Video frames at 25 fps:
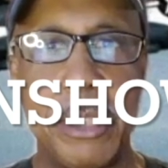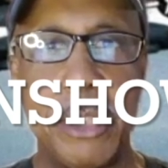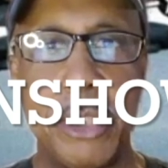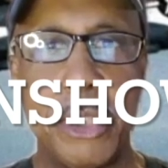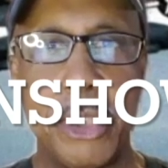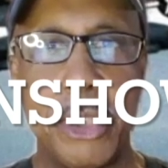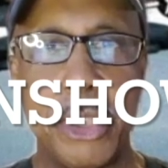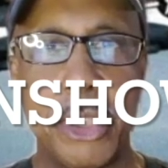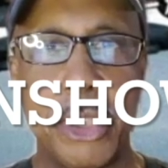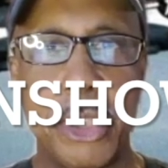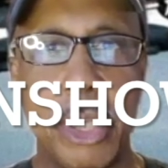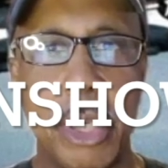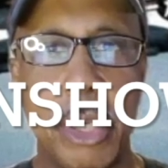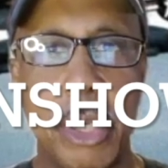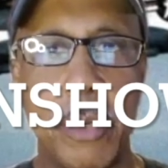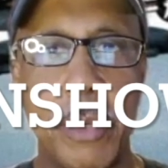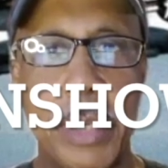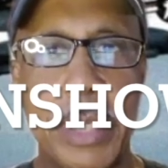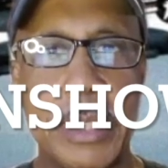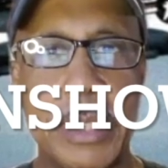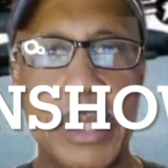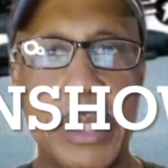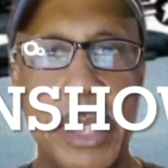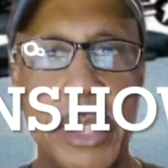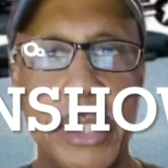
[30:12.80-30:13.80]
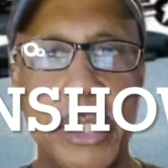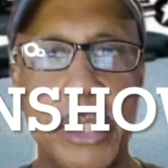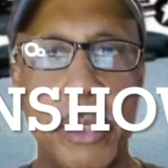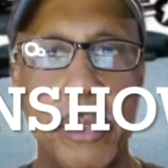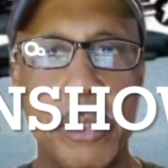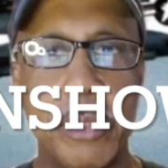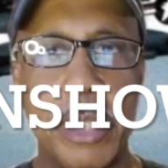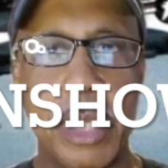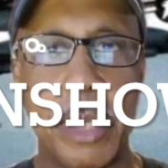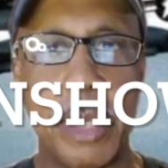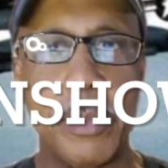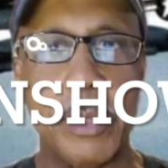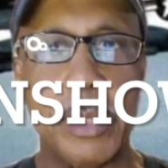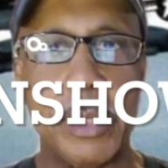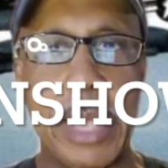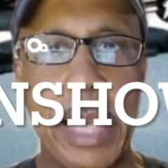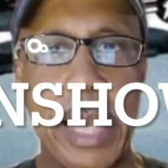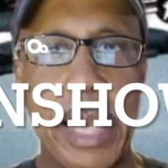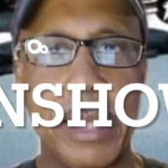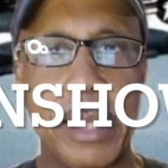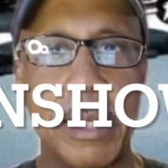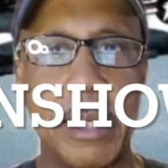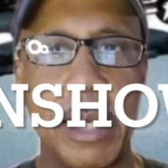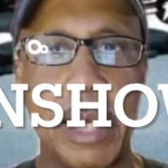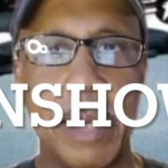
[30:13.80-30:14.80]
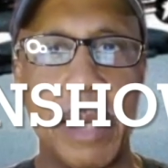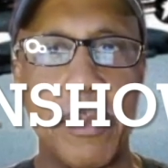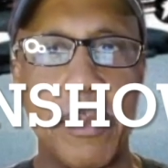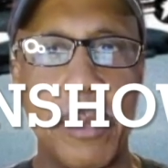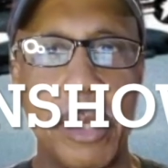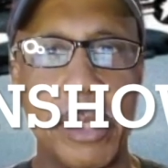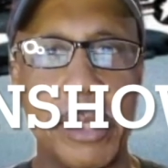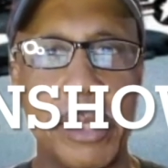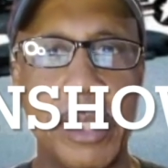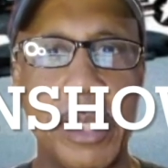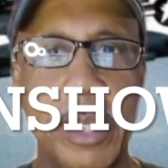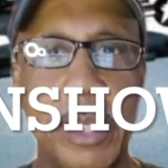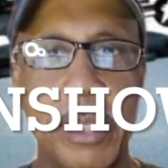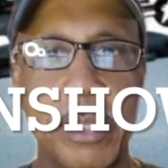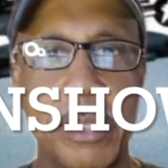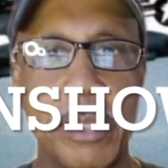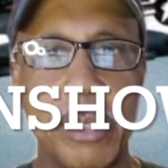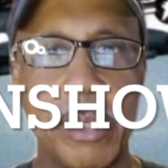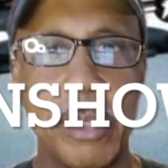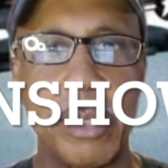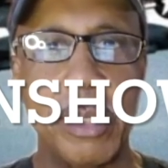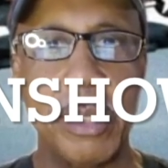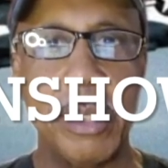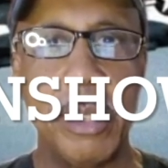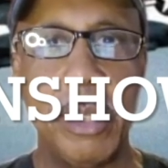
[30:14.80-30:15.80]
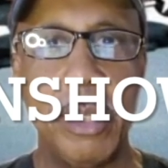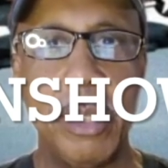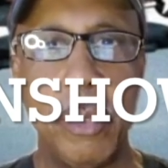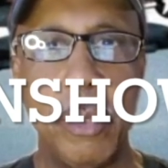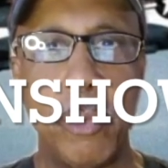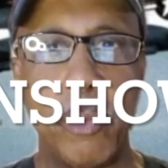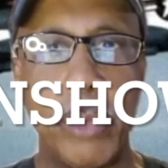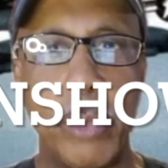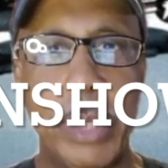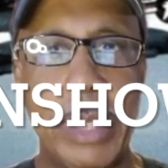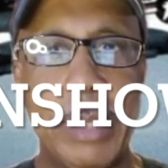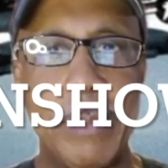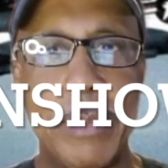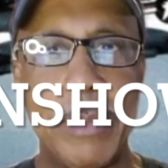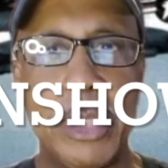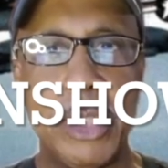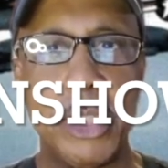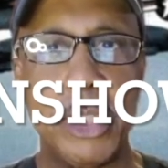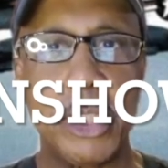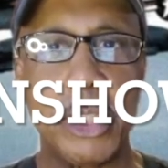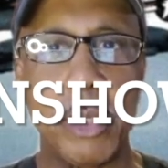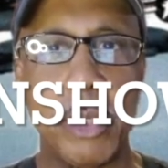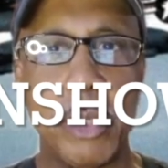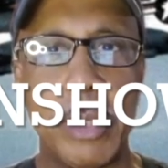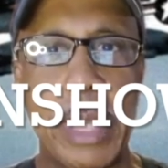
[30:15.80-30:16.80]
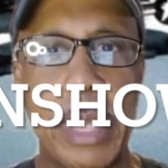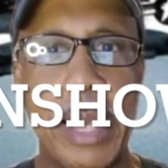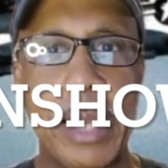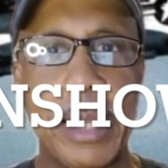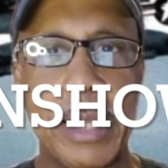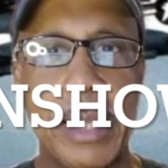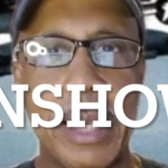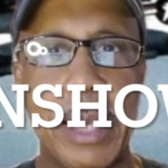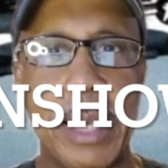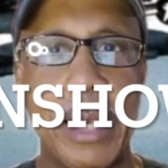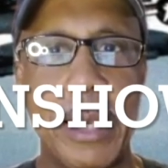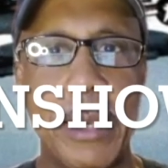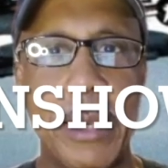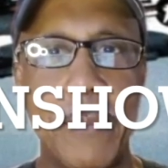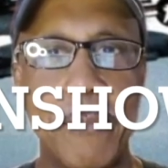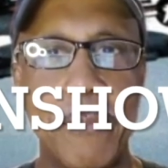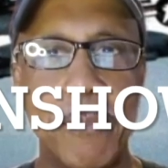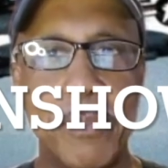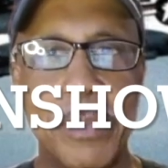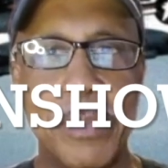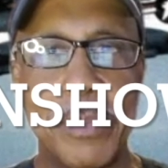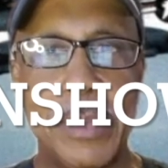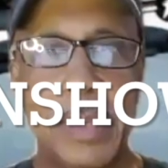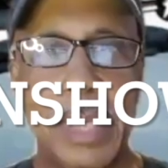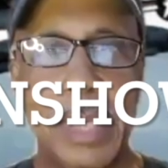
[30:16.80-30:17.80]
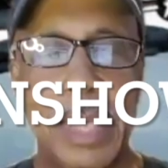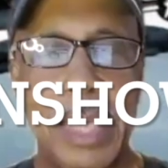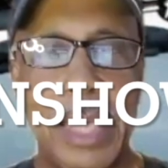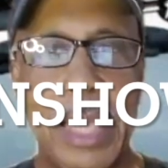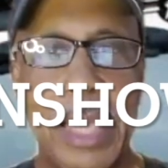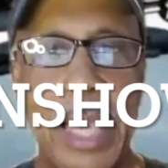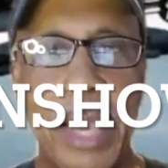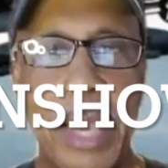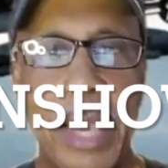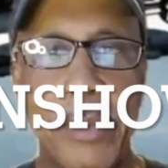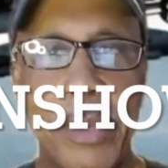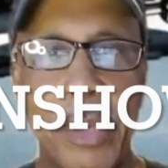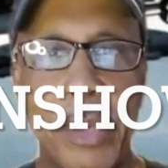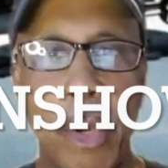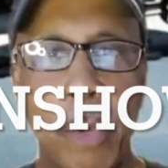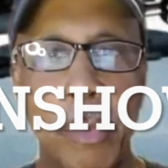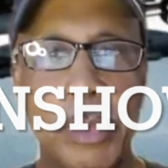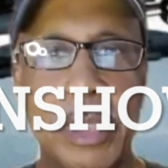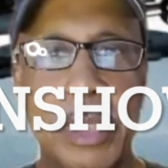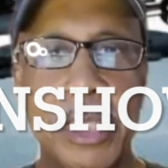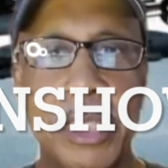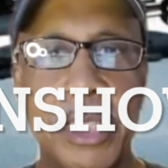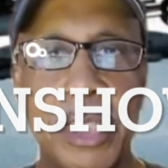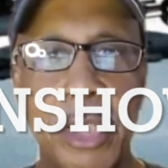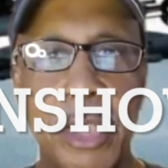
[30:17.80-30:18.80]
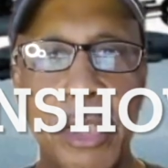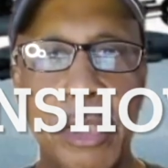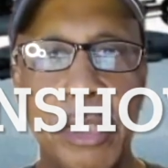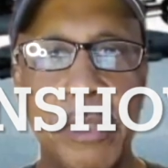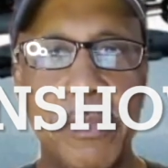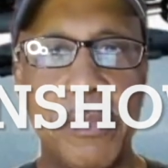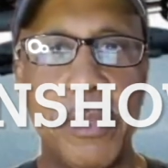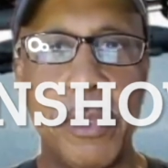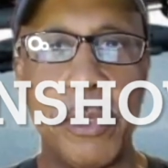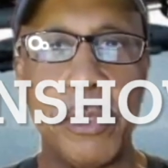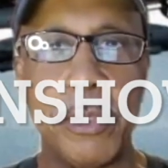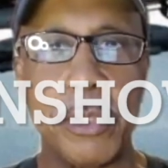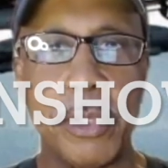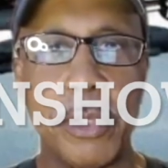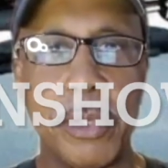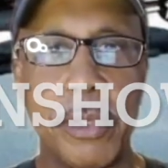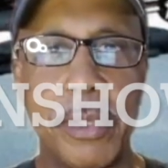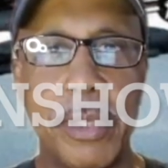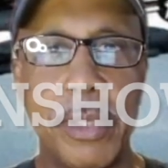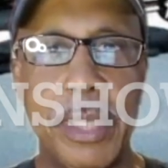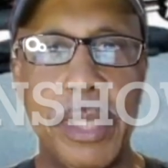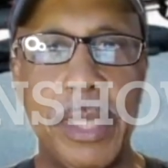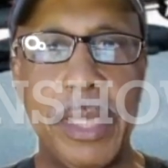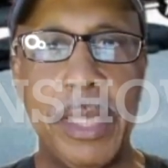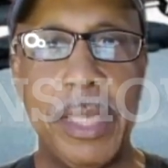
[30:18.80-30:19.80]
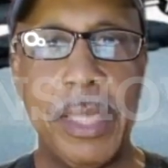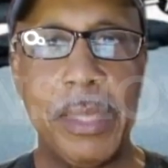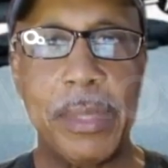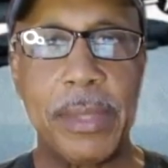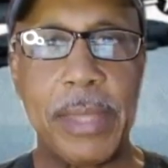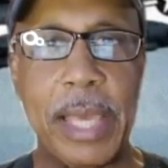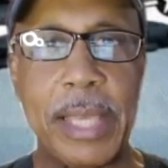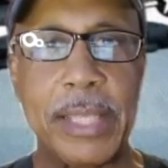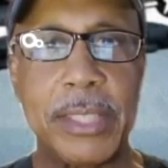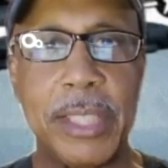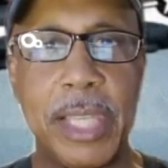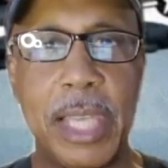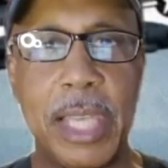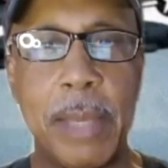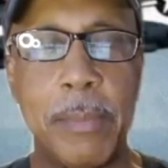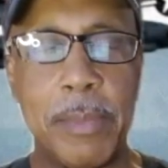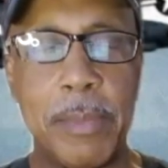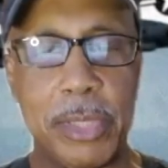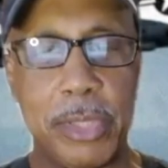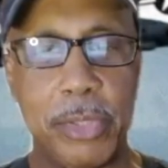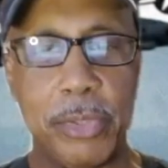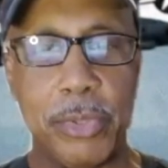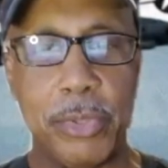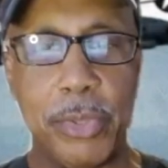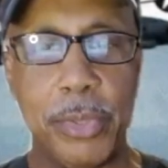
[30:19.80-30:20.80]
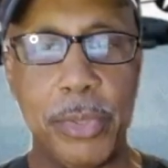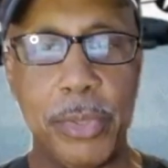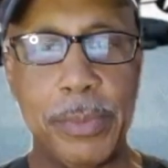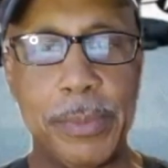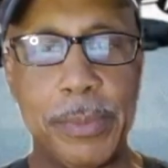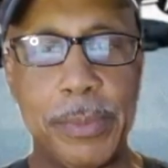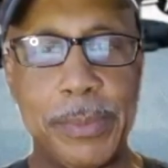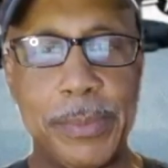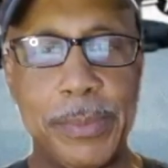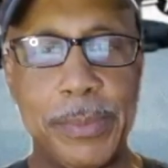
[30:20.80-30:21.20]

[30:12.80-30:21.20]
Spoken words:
show, SHOW.com, all together, wingmanshow.com. And we hope to see you in the future. Thanks again, Mr. Drew.